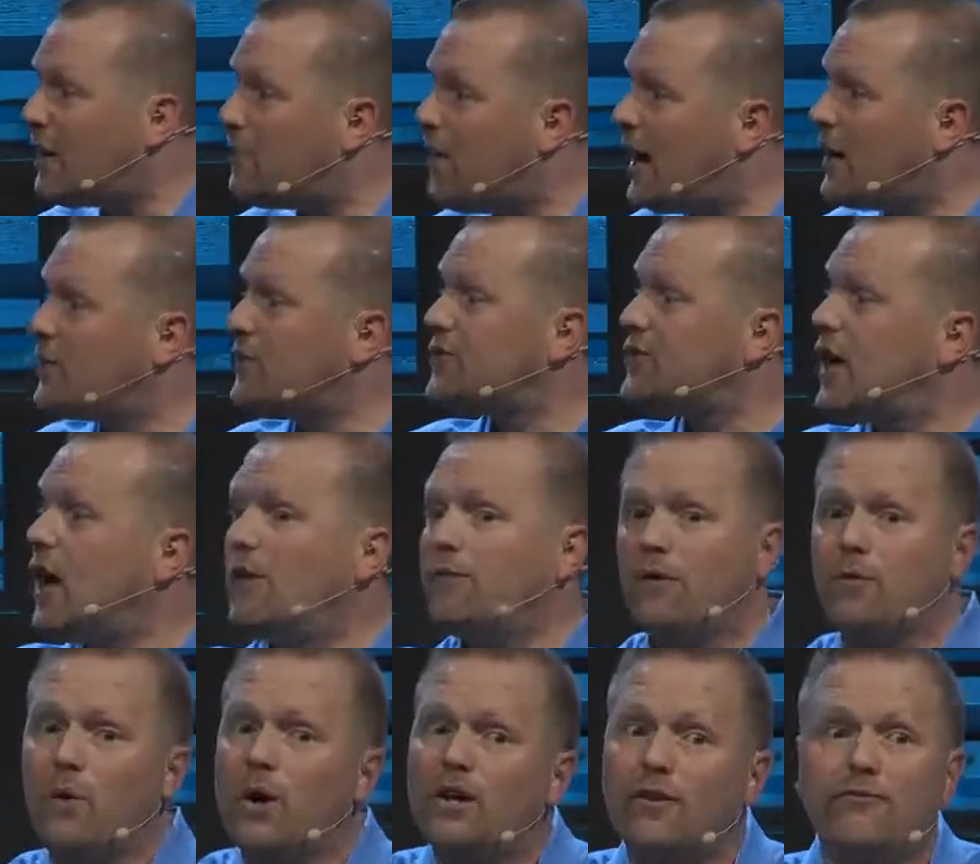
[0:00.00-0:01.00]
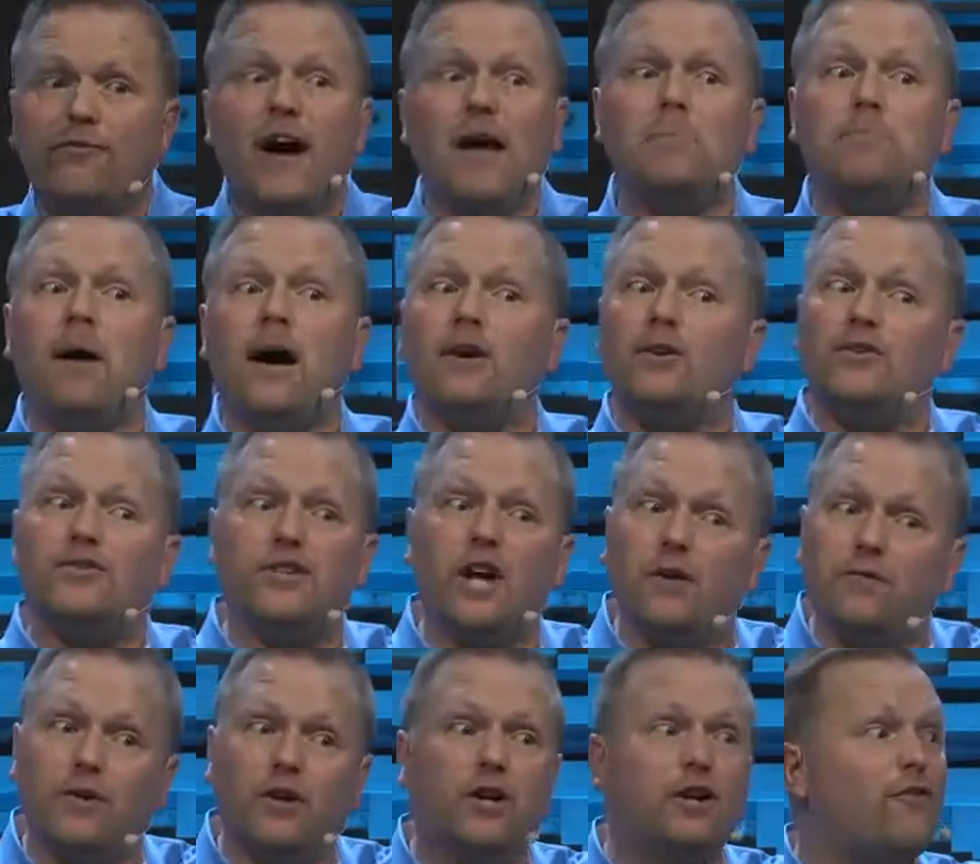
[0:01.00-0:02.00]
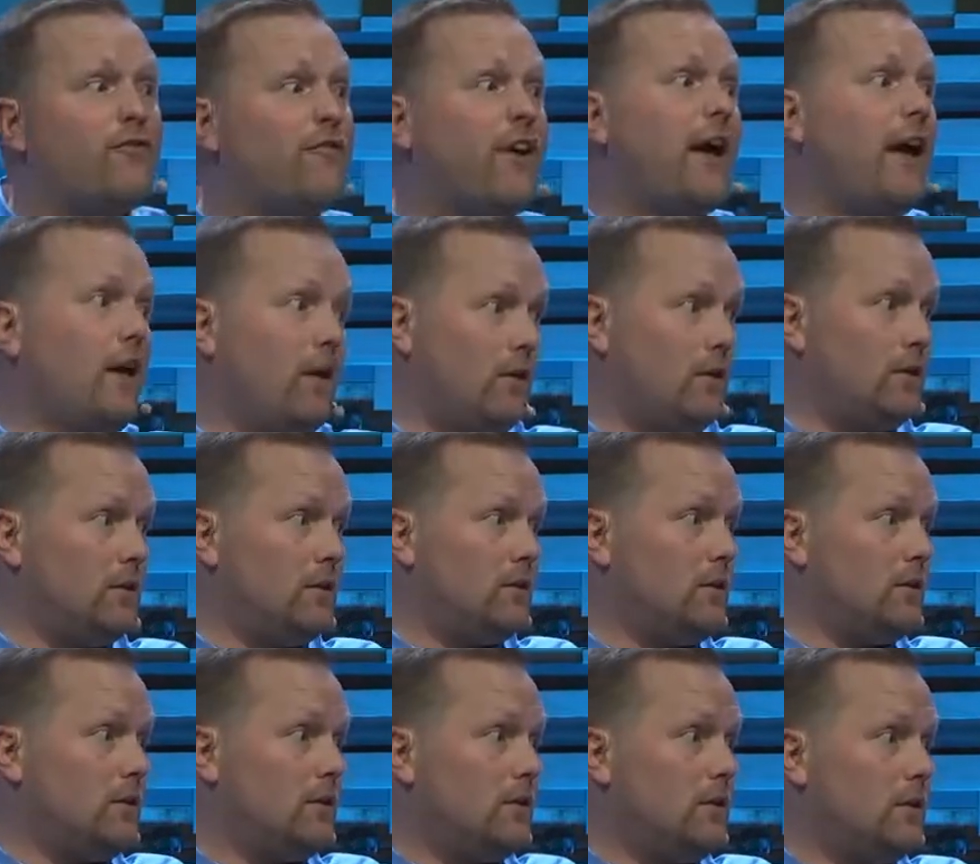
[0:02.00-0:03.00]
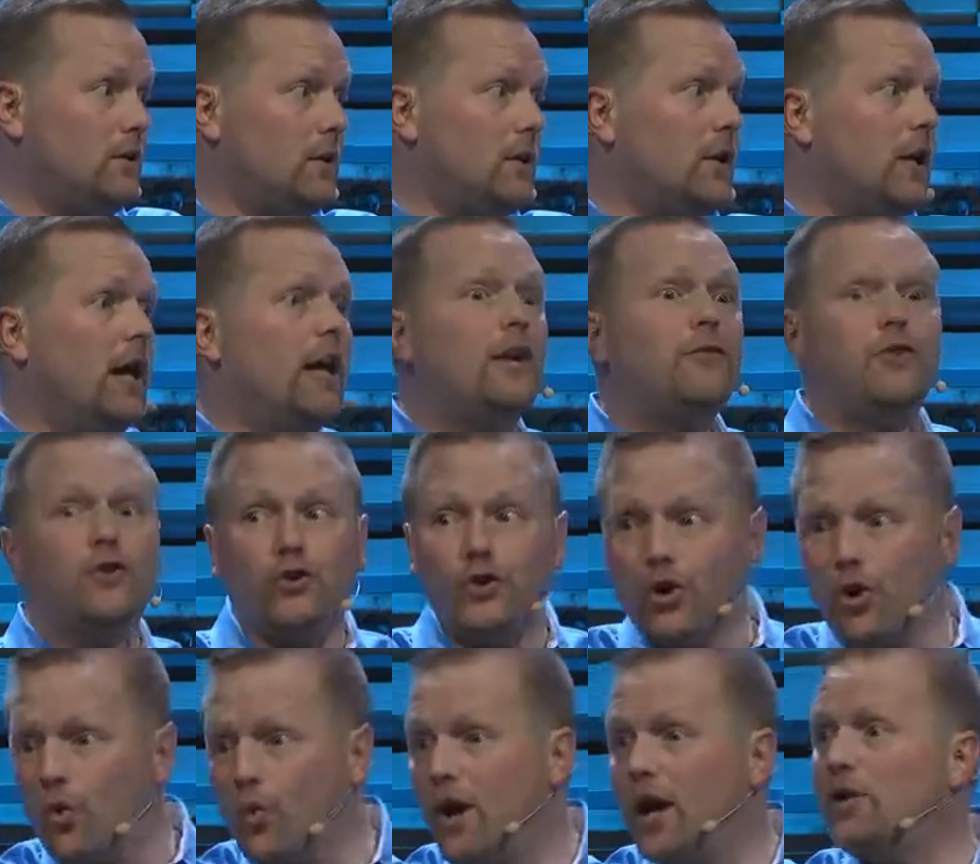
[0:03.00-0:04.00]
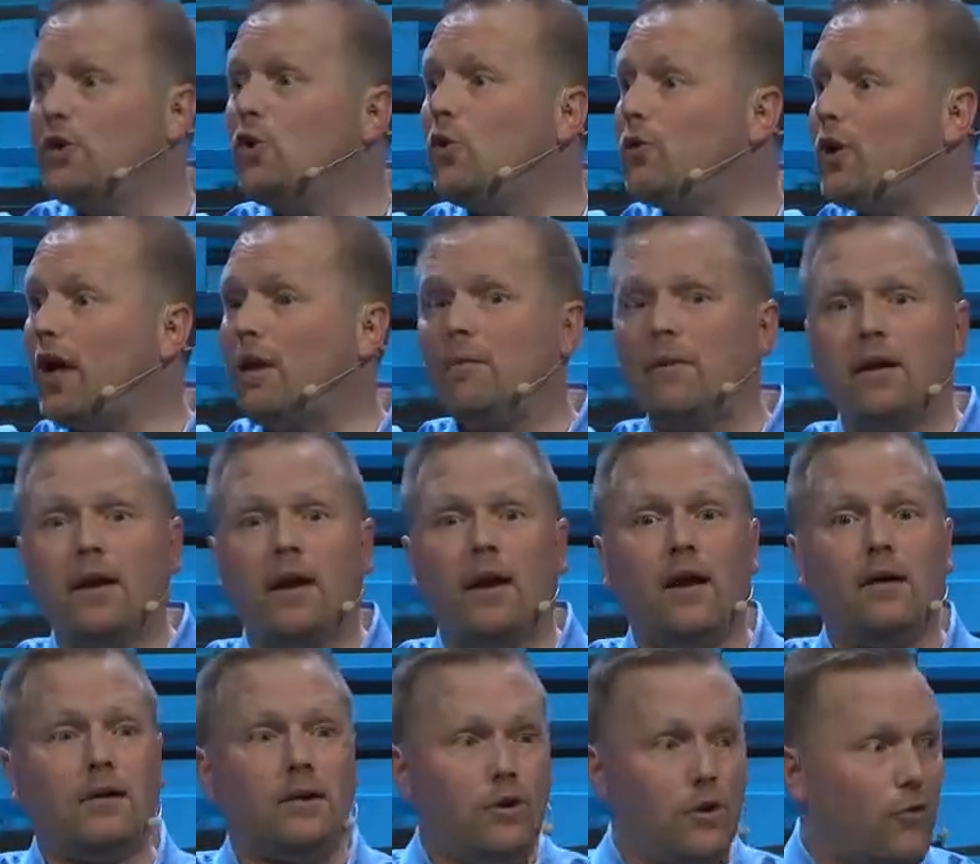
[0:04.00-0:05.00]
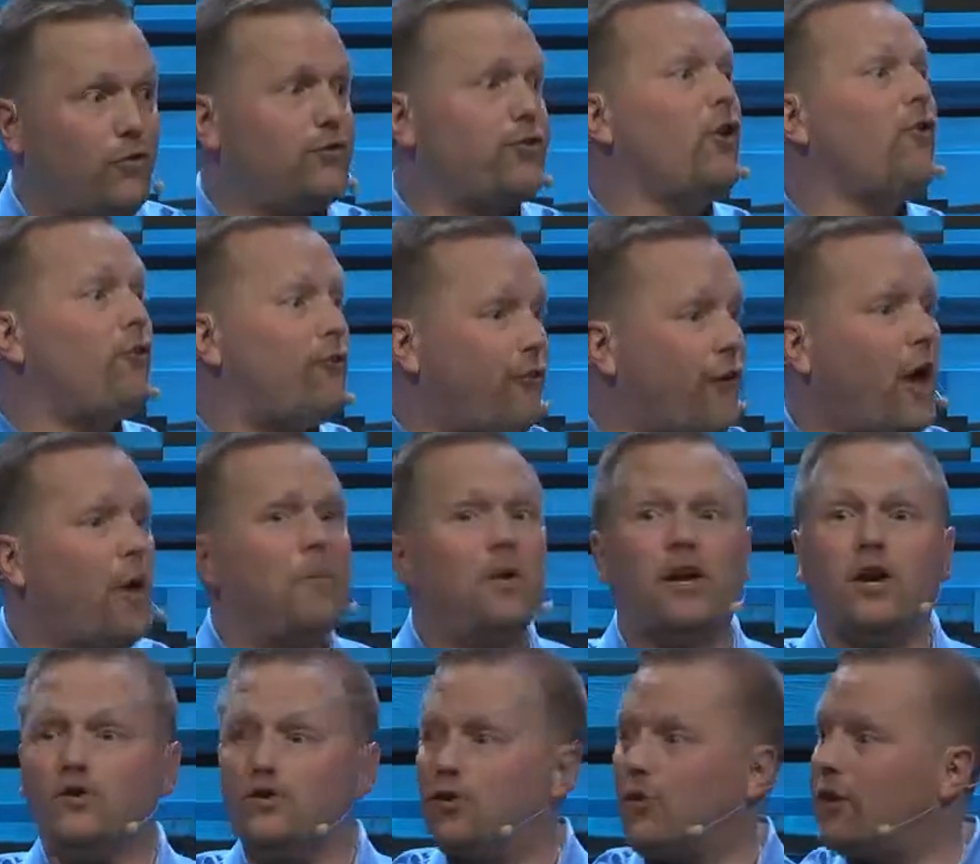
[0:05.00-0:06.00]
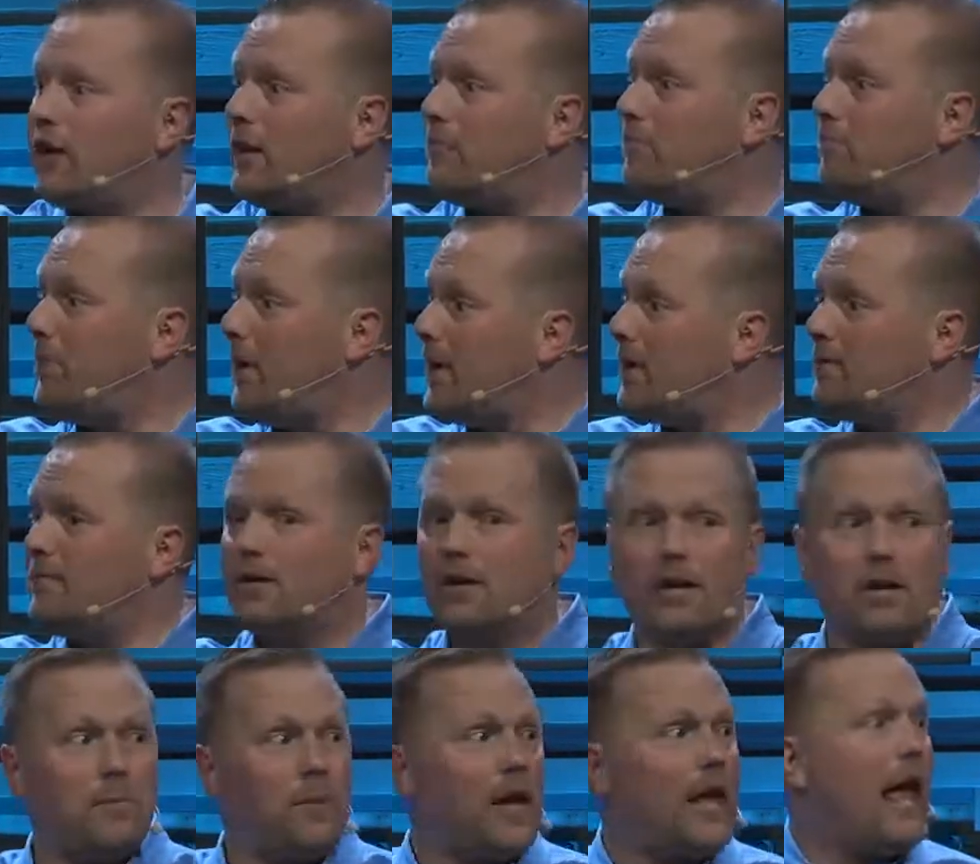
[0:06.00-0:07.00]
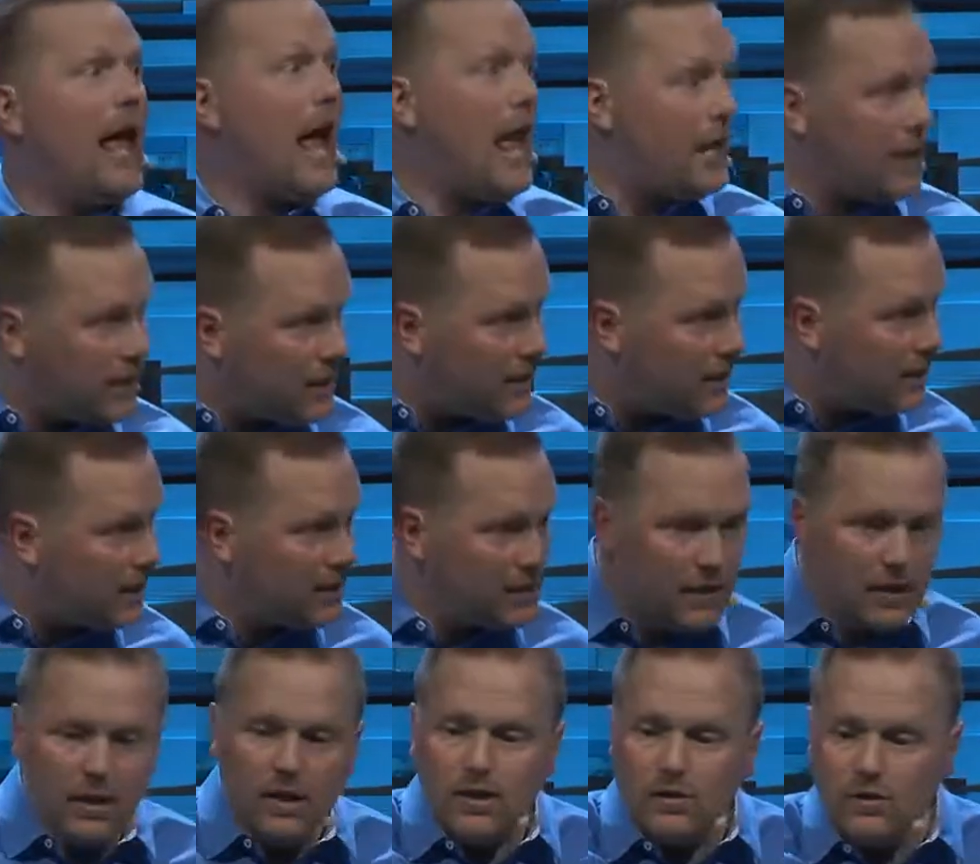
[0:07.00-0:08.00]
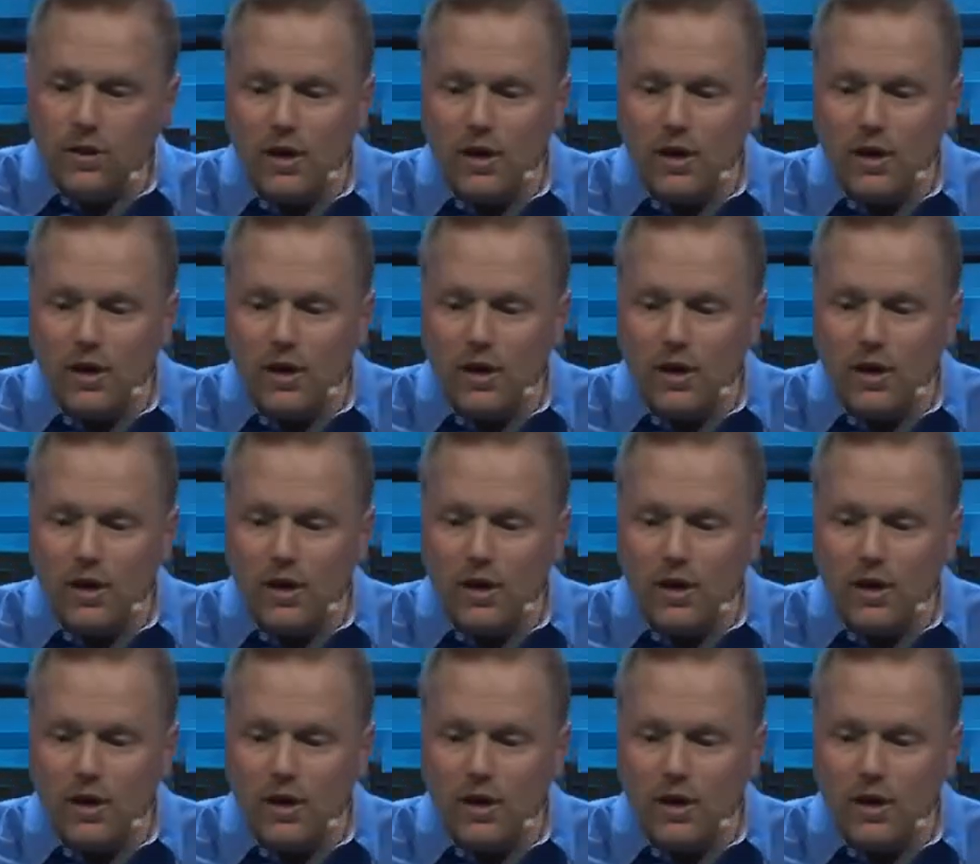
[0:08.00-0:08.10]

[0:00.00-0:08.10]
by yourself. If you want to fight by yourself, you're going to fail. And if you do win, you'll get you'll still fail because you'll get a big get a big head. So